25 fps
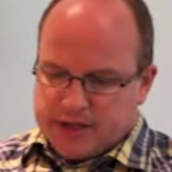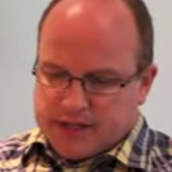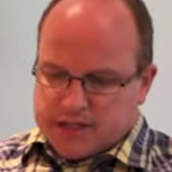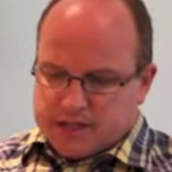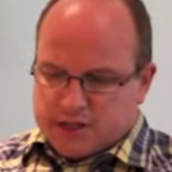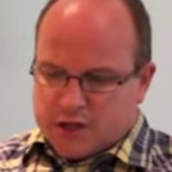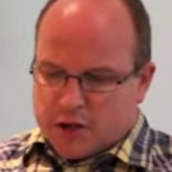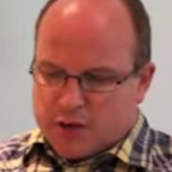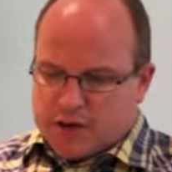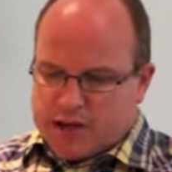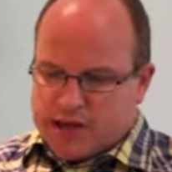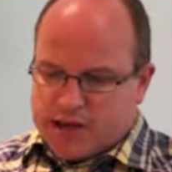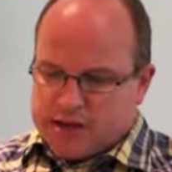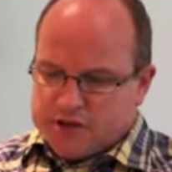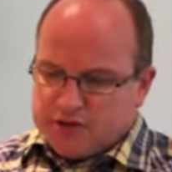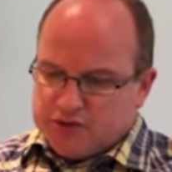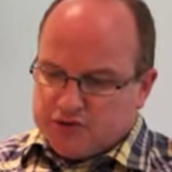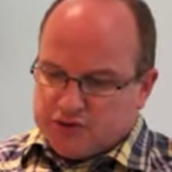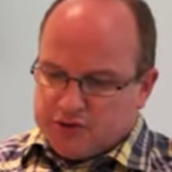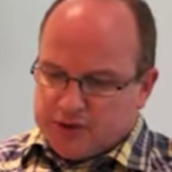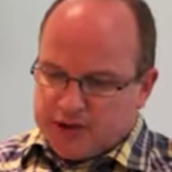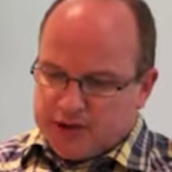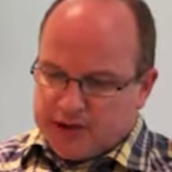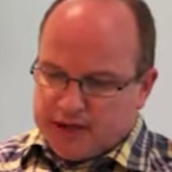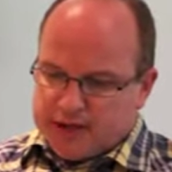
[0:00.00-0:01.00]
So he
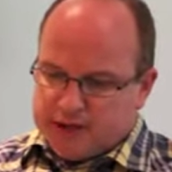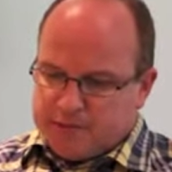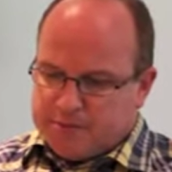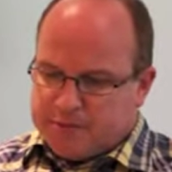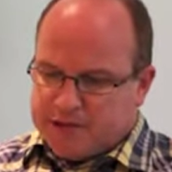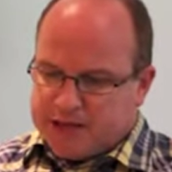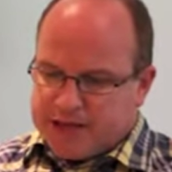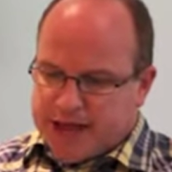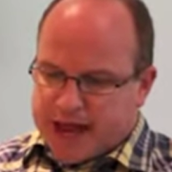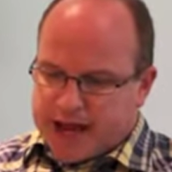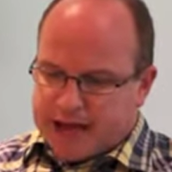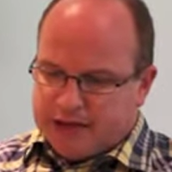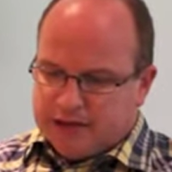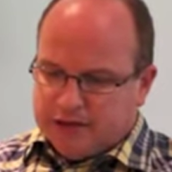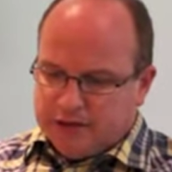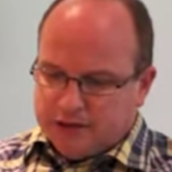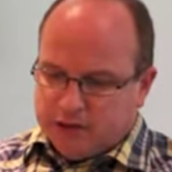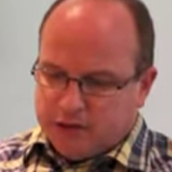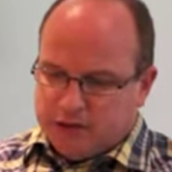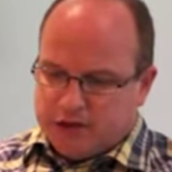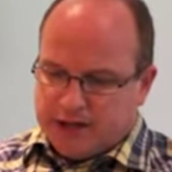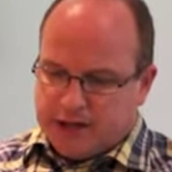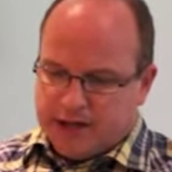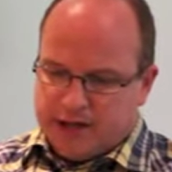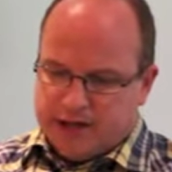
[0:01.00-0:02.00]
agreed and began
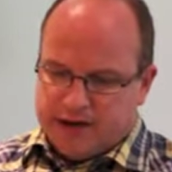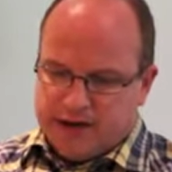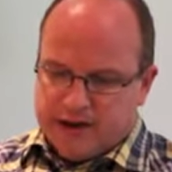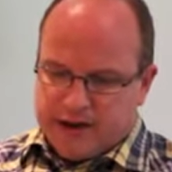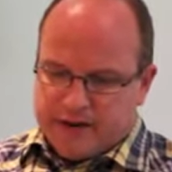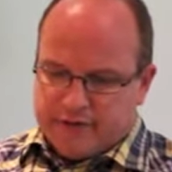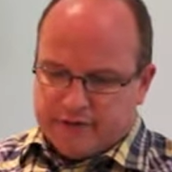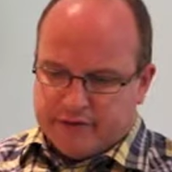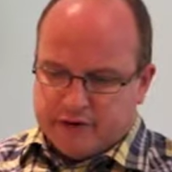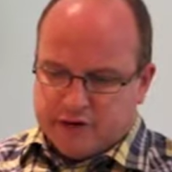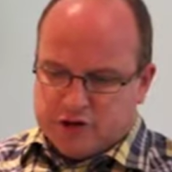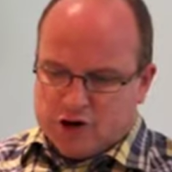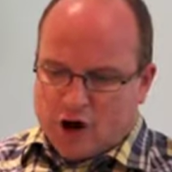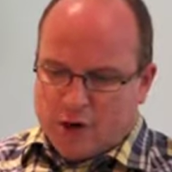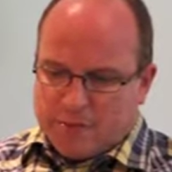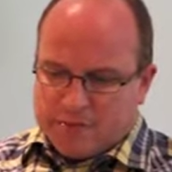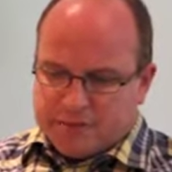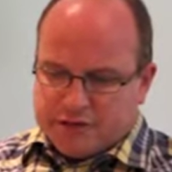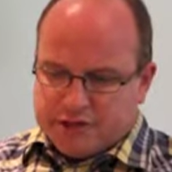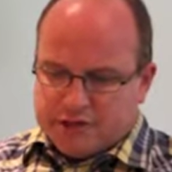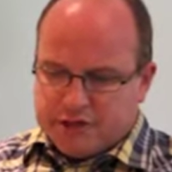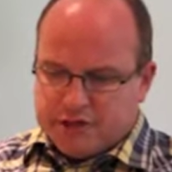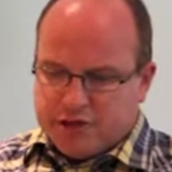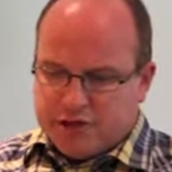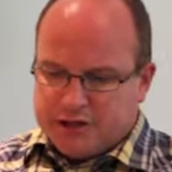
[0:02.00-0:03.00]
looking for an
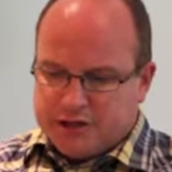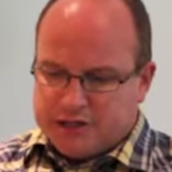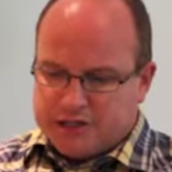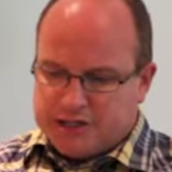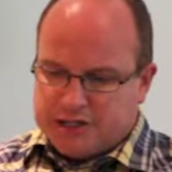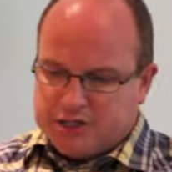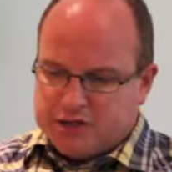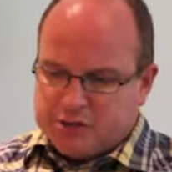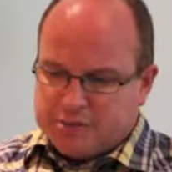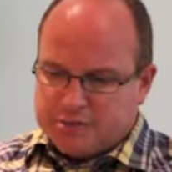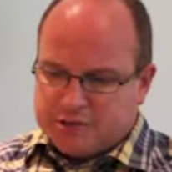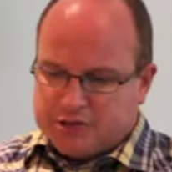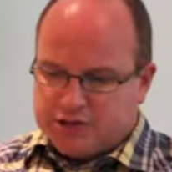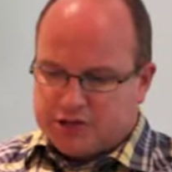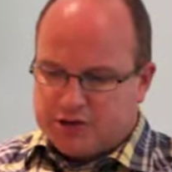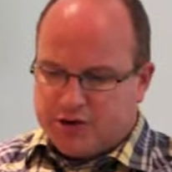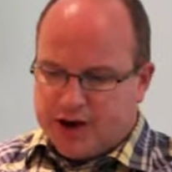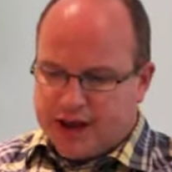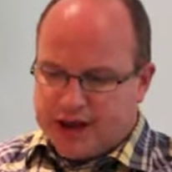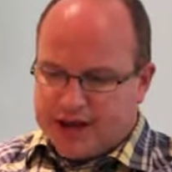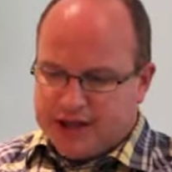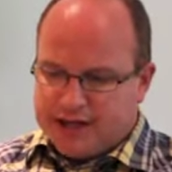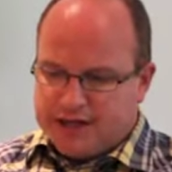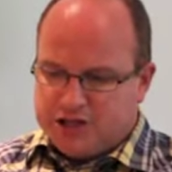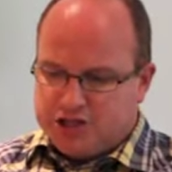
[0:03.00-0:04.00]
opportunity to
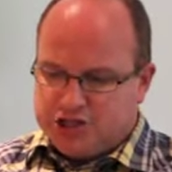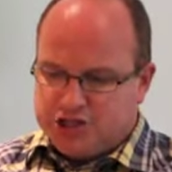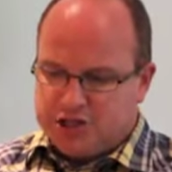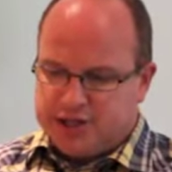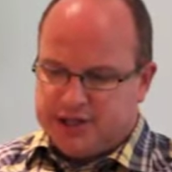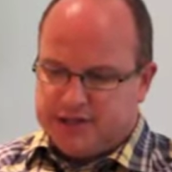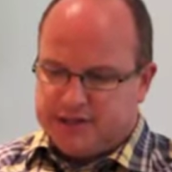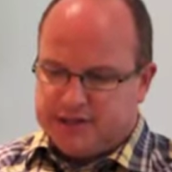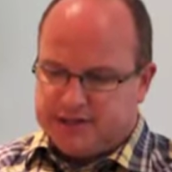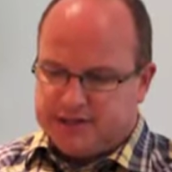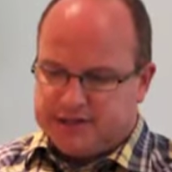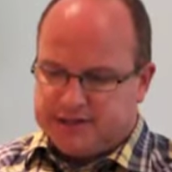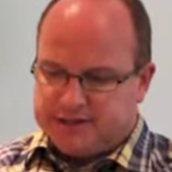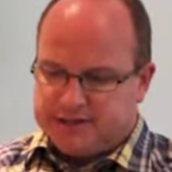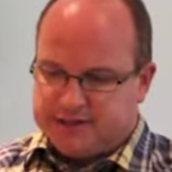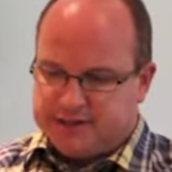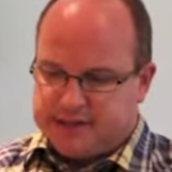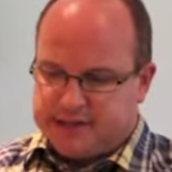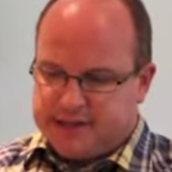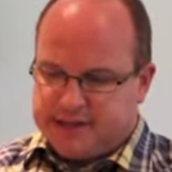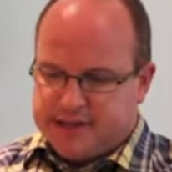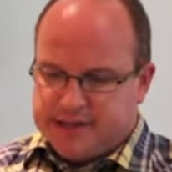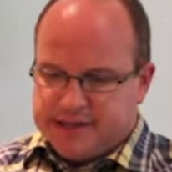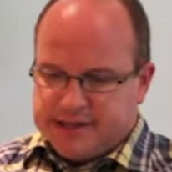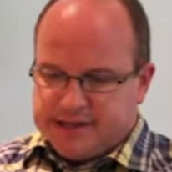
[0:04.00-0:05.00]
betray
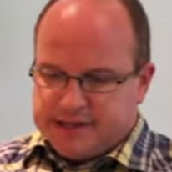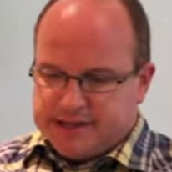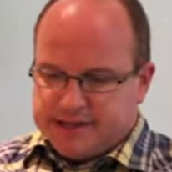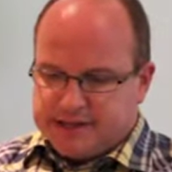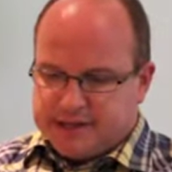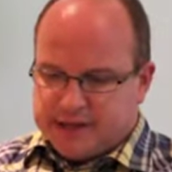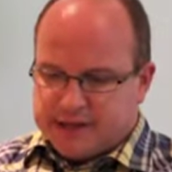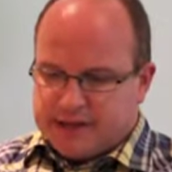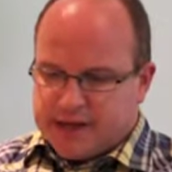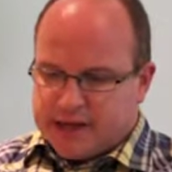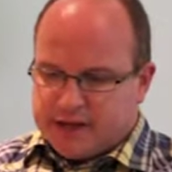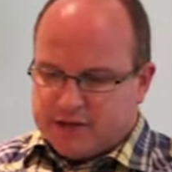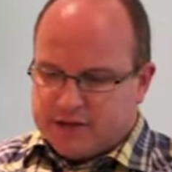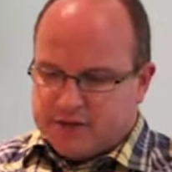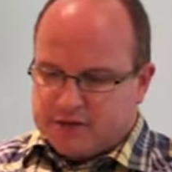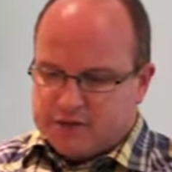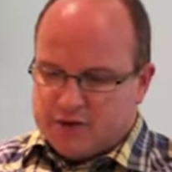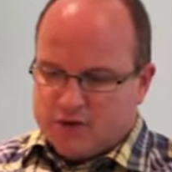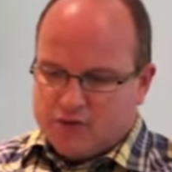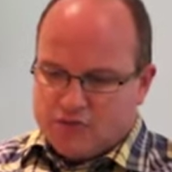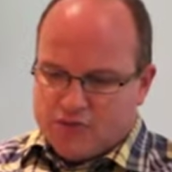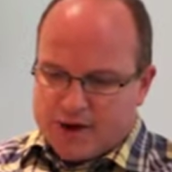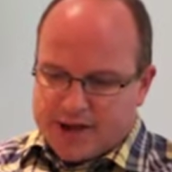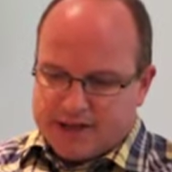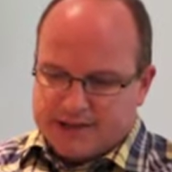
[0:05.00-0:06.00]
Jesus so they could
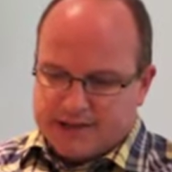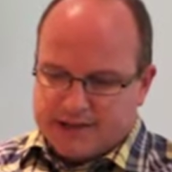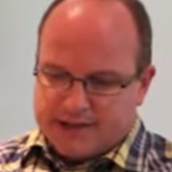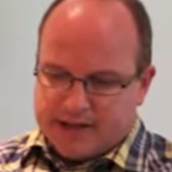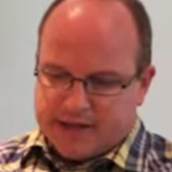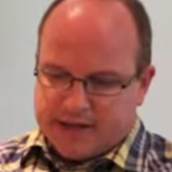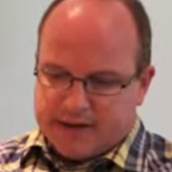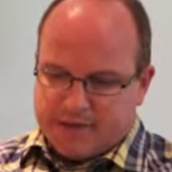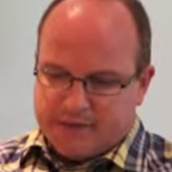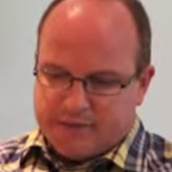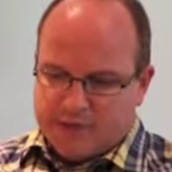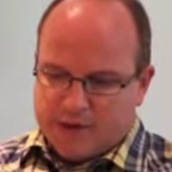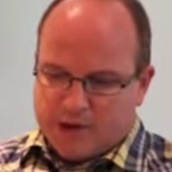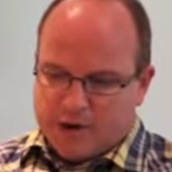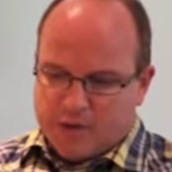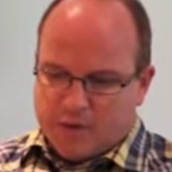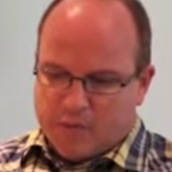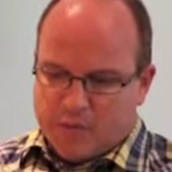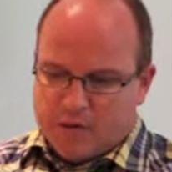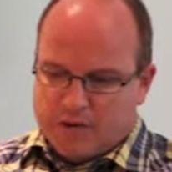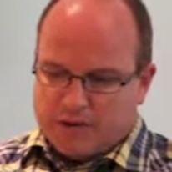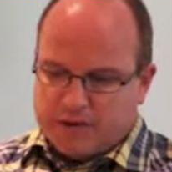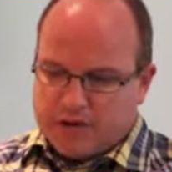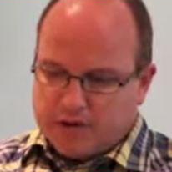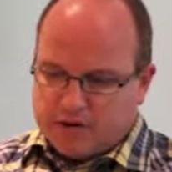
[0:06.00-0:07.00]
arrest him
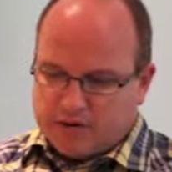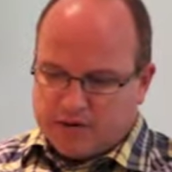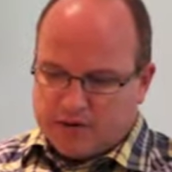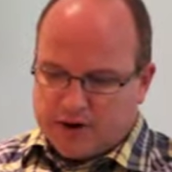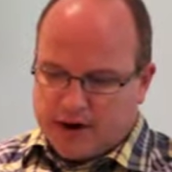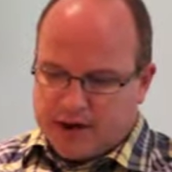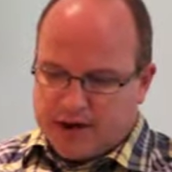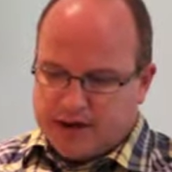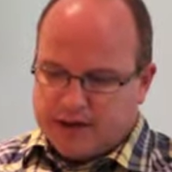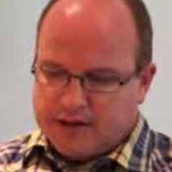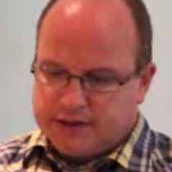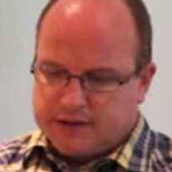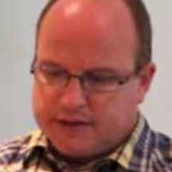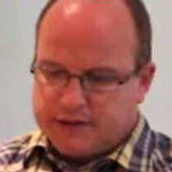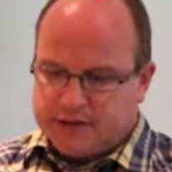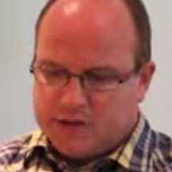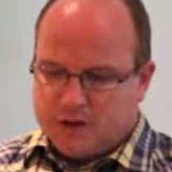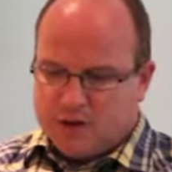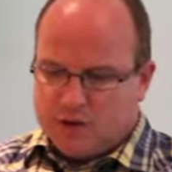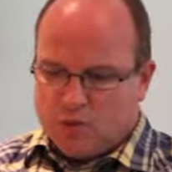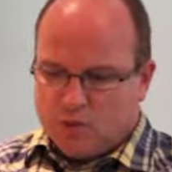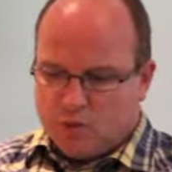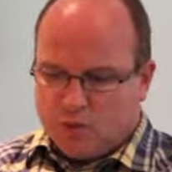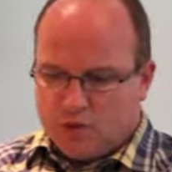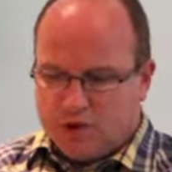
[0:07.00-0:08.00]
when the crowds
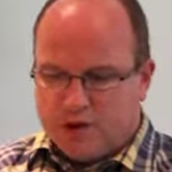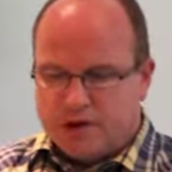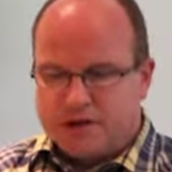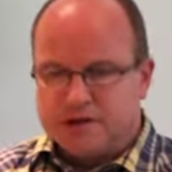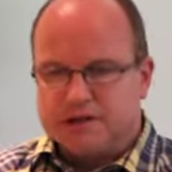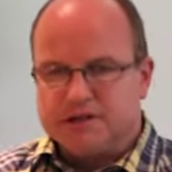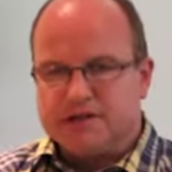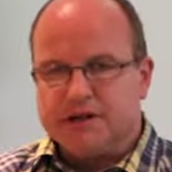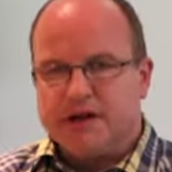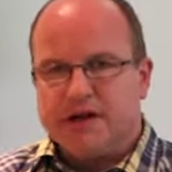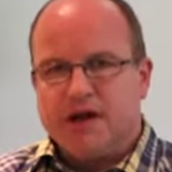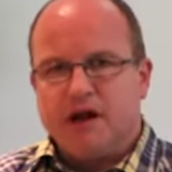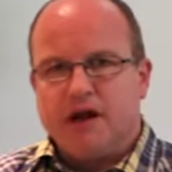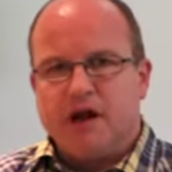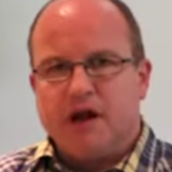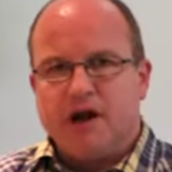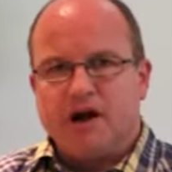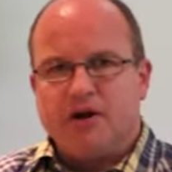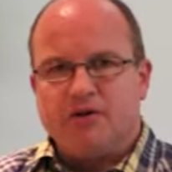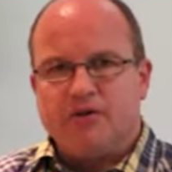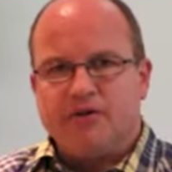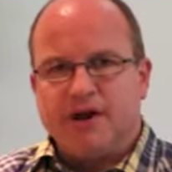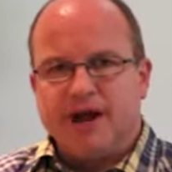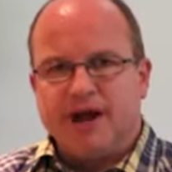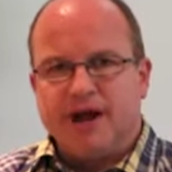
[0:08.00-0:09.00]
weren't
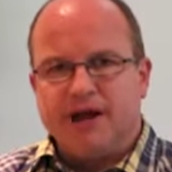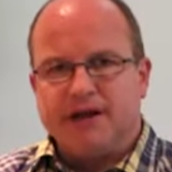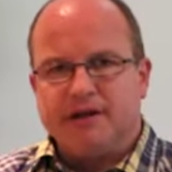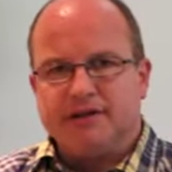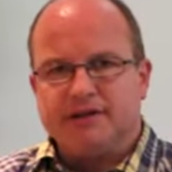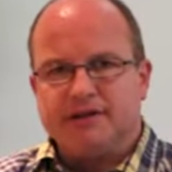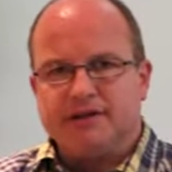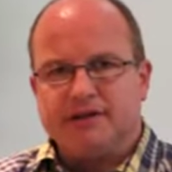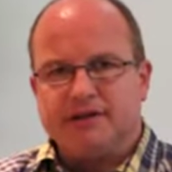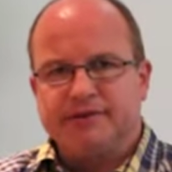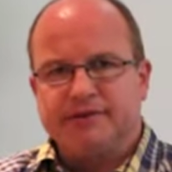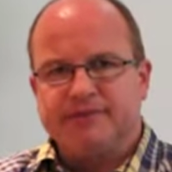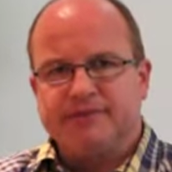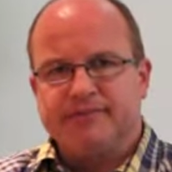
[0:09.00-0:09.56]
around.